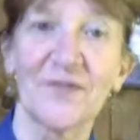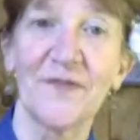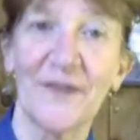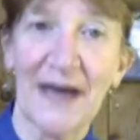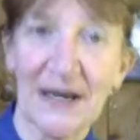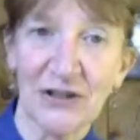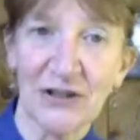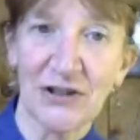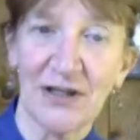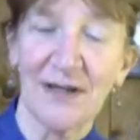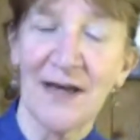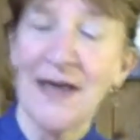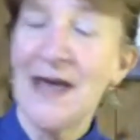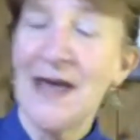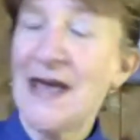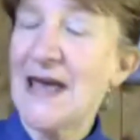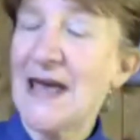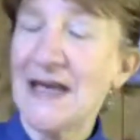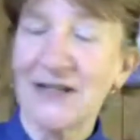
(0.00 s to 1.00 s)
fascia
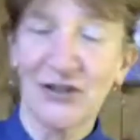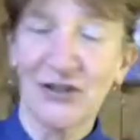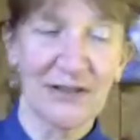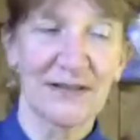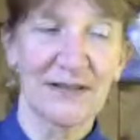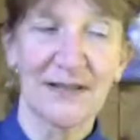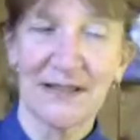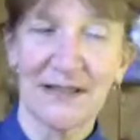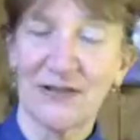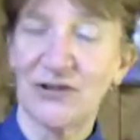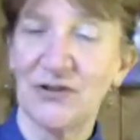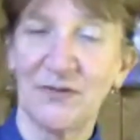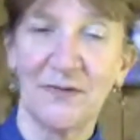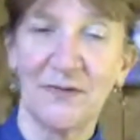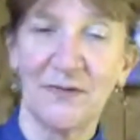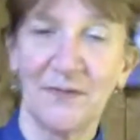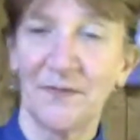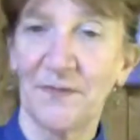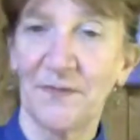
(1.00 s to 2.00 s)
and just lets
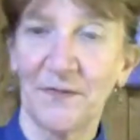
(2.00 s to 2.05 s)
you